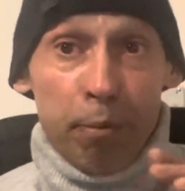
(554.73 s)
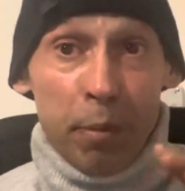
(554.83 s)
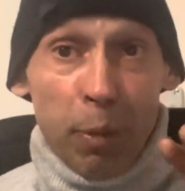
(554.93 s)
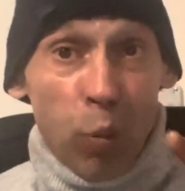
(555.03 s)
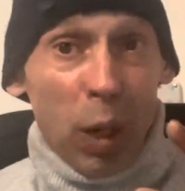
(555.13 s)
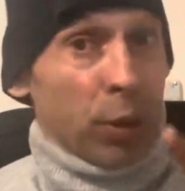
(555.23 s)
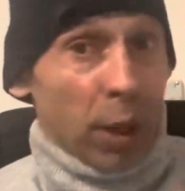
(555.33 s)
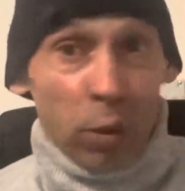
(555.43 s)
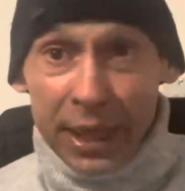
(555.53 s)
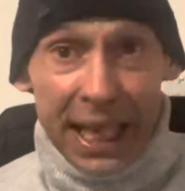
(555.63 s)
the
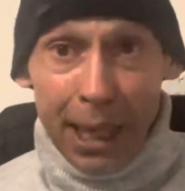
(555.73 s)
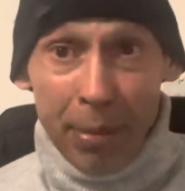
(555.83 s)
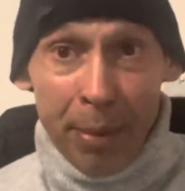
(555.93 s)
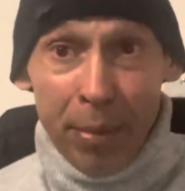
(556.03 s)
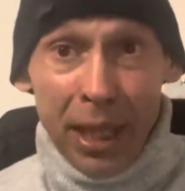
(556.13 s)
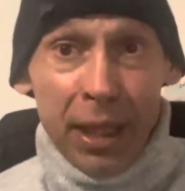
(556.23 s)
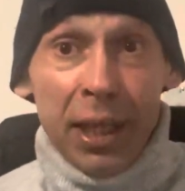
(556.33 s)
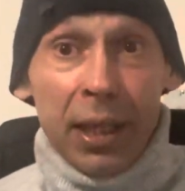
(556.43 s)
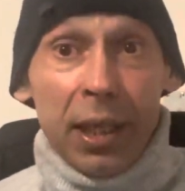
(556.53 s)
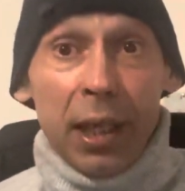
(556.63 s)
well-known gang member
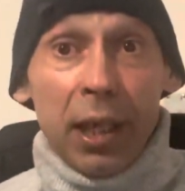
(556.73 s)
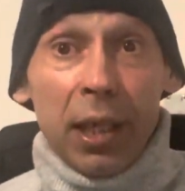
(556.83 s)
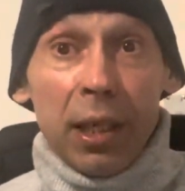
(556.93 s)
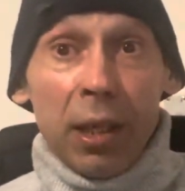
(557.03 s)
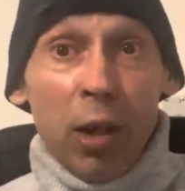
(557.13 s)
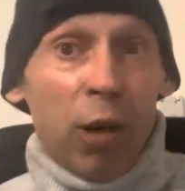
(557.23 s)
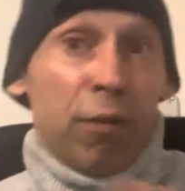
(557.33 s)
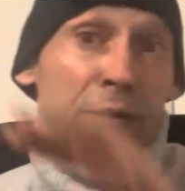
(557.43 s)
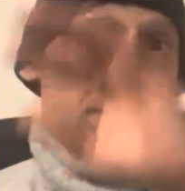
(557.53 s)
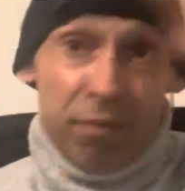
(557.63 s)
of
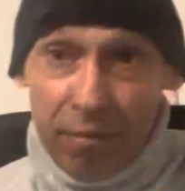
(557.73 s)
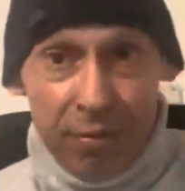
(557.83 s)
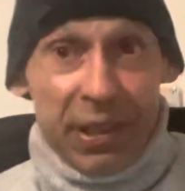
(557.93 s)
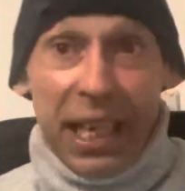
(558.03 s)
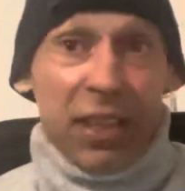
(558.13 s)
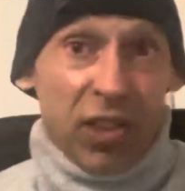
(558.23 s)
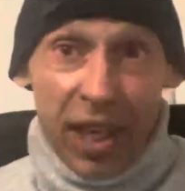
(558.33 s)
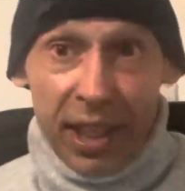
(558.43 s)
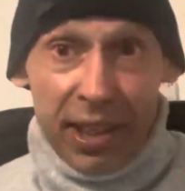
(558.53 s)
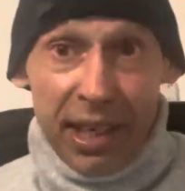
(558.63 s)
that
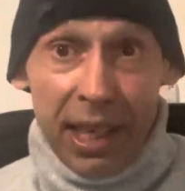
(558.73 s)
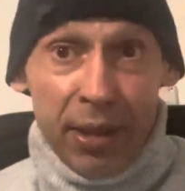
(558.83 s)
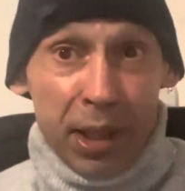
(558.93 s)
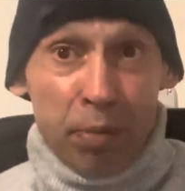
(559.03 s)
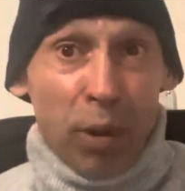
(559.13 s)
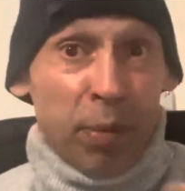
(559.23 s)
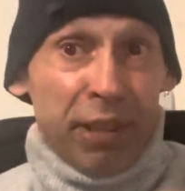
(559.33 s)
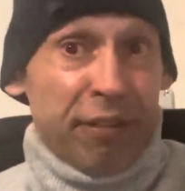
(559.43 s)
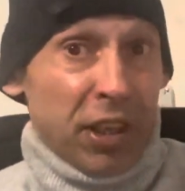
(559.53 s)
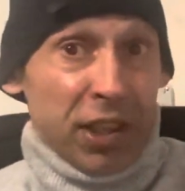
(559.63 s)
side of town. He's probably
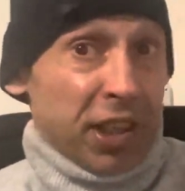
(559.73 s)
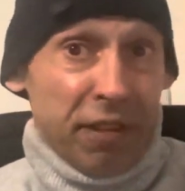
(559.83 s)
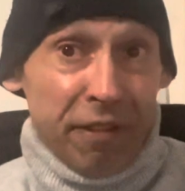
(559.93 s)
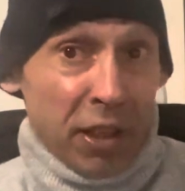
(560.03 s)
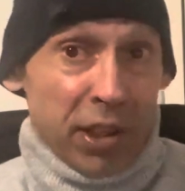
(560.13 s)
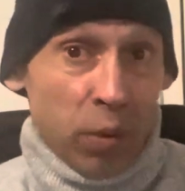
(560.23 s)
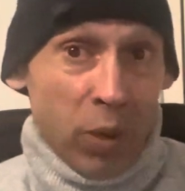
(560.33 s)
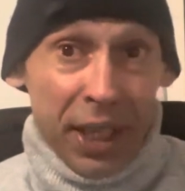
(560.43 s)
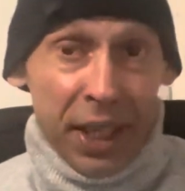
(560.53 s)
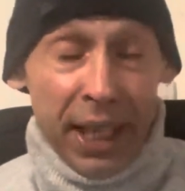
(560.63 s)
30,
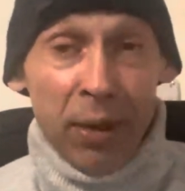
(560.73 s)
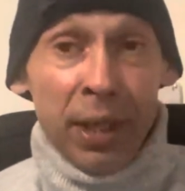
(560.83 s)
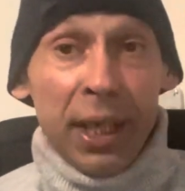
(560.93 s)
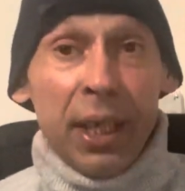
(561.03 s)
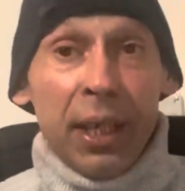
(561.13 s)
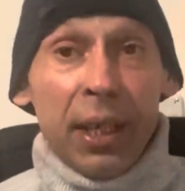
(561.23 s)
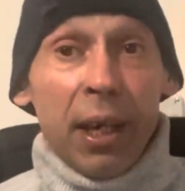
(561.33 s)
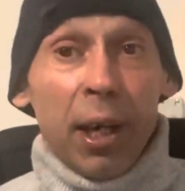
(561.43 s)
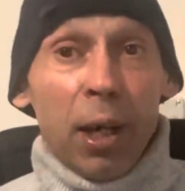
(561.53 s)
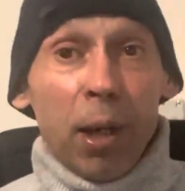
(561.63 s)
31
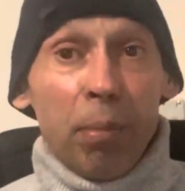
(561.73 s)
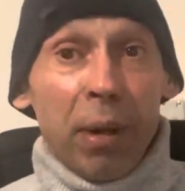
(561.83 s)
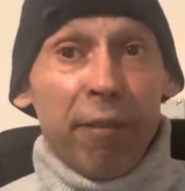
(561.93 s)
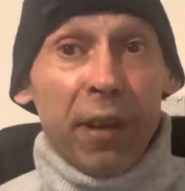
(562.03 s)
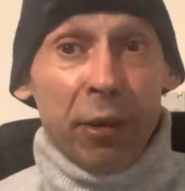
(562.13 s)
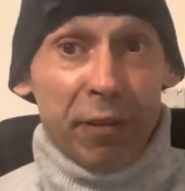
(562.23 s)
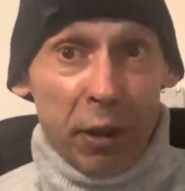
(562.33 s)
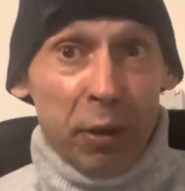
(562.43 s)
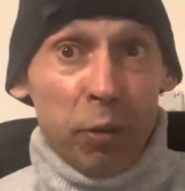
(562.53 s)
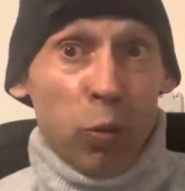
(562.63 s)
now. Very,
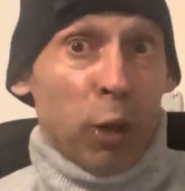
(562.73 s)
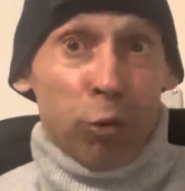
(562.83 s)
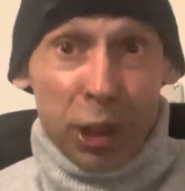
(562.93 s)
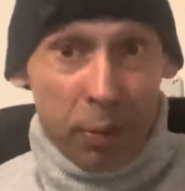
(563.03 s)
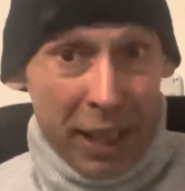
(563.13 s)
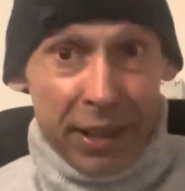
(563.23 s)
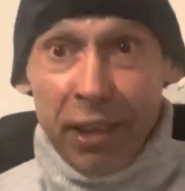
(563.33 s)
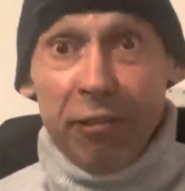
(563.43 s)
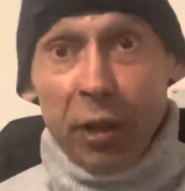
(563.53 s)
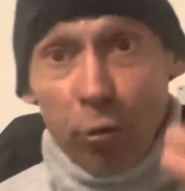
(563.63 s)
very well
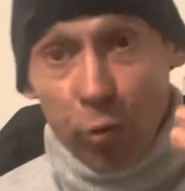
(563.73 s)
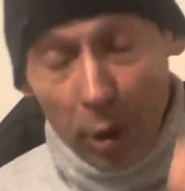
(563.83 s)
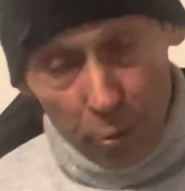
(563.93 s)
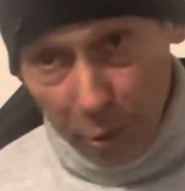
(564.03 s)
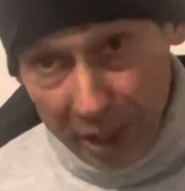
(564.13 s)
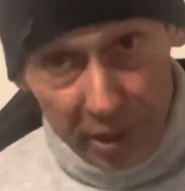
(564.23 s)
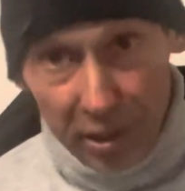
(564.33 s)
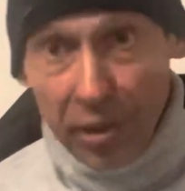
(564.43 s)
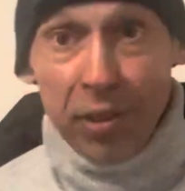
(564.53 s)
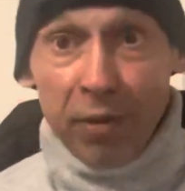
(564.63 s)
respected for the wrong
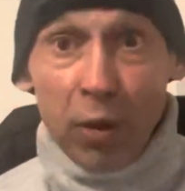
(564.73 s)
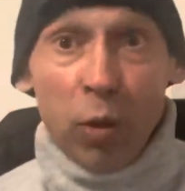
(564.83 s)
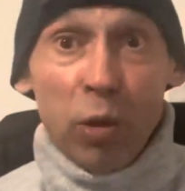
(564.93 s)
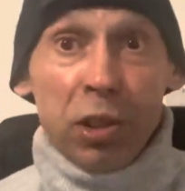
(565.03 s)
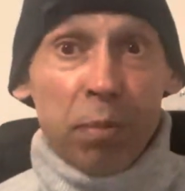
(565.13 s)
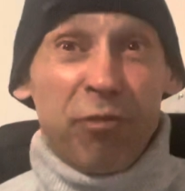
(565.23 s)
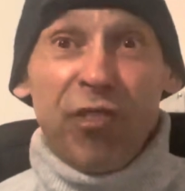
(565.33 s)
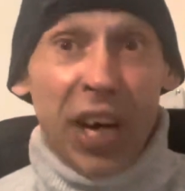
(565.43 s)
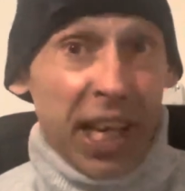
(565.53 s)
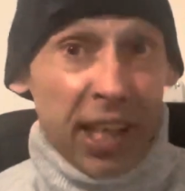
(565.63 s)
reasons, of course,
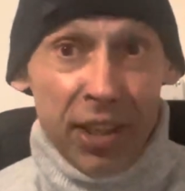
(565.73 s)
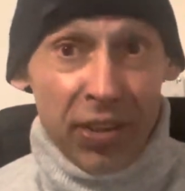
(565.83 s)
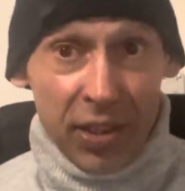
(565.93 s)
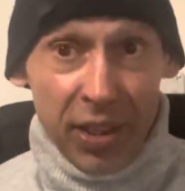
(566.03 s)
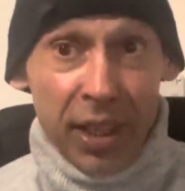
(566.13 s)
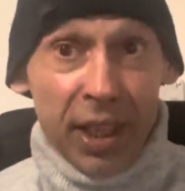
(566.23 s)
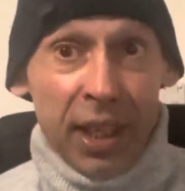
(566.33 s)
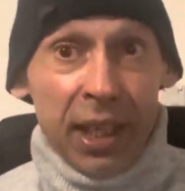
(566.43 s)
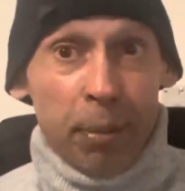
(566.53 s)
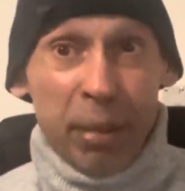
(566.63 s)
violence and
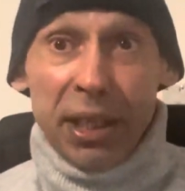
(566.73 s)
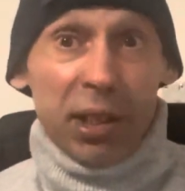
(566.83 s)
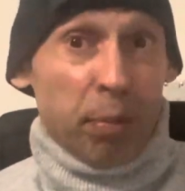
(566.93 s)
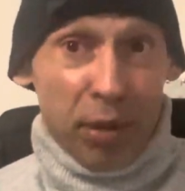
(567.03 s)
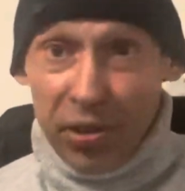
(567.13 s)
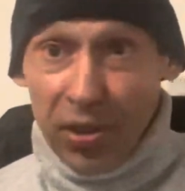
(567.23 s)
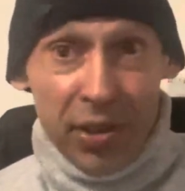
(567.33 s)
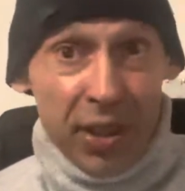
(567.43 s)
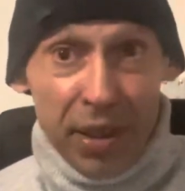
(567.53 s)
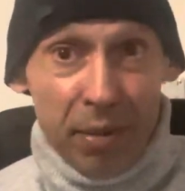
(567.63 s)
been to prison,
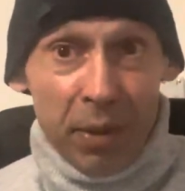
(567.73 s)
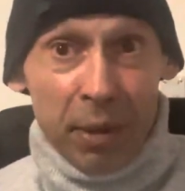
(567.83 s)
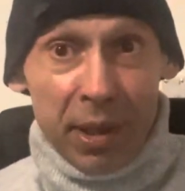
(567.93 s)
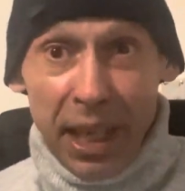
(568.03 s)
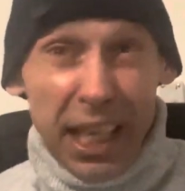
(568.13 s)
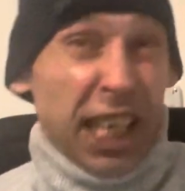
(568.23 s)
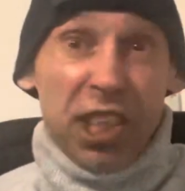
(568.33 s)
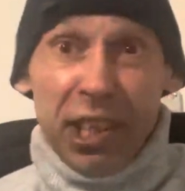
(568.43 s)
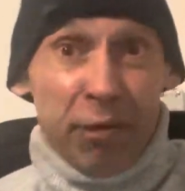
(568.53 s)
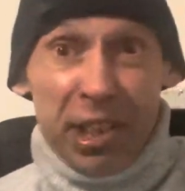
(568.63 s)
and he's a
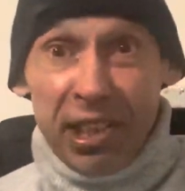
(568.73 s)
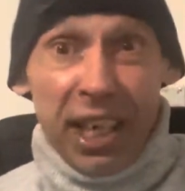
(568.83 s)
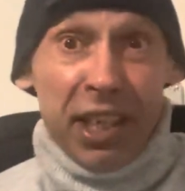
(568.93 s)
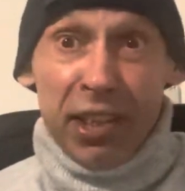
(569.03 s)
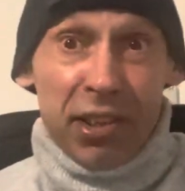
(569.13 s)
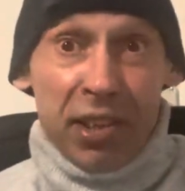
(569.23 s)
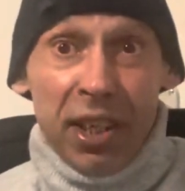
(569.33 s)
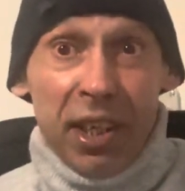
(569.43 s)
legendary status,